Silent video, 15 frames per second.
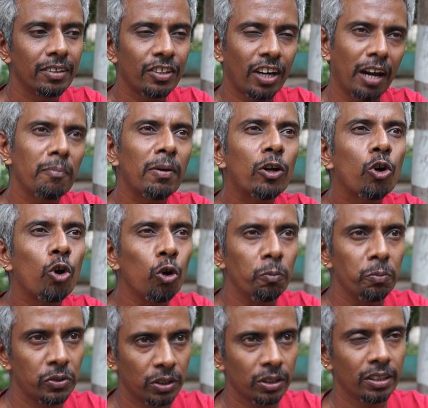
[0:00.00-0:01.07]
tribal
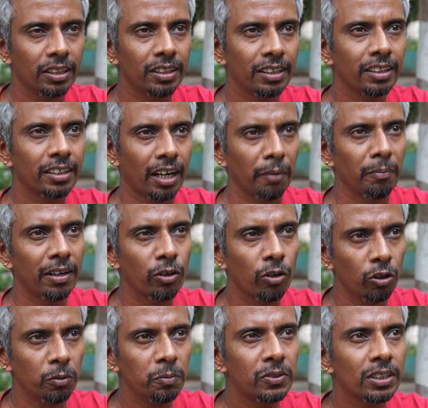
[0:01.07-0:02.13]
groups. Tribal
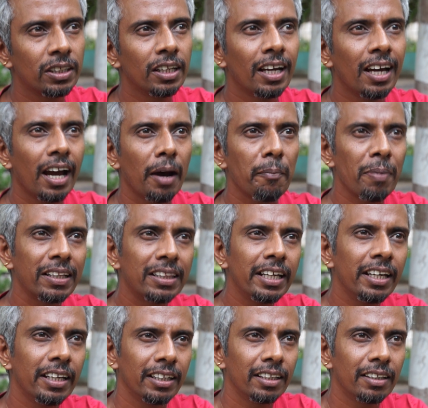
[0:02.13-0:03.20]
groups.
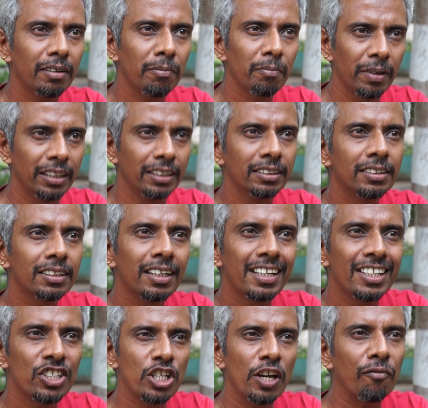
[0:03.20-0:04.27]
Pati means
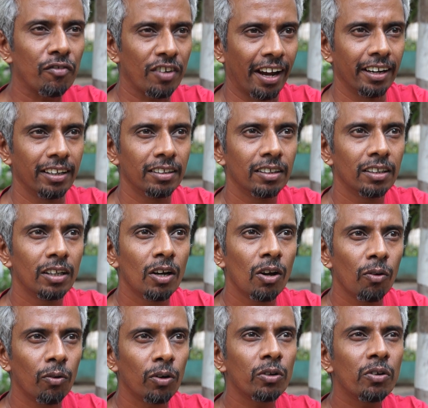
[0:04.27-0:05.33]
chieftain.
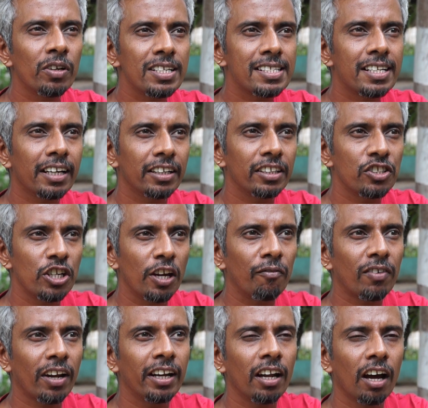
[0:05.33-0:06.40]
One who is the
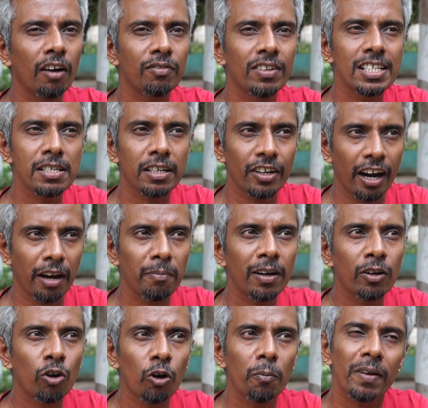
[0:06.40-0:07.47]
chieftain of this tribal
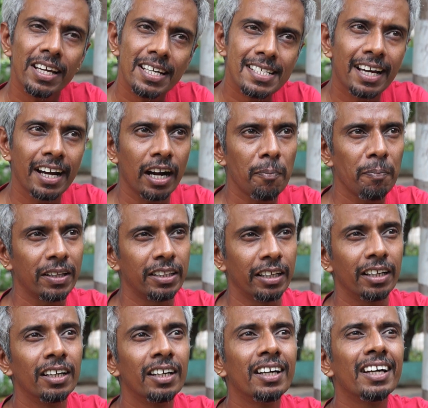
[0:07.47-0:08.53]
group is Ganapathi.
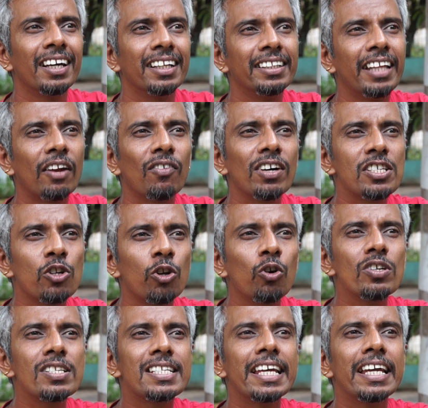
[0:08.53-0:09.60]
There was no
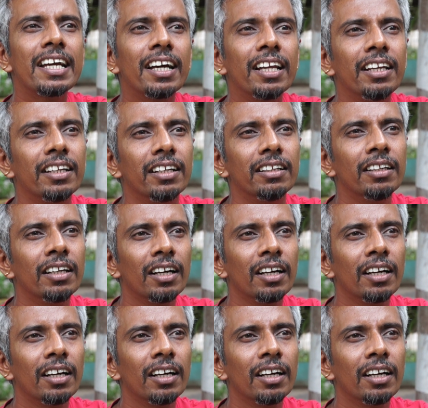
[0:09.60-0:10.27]
single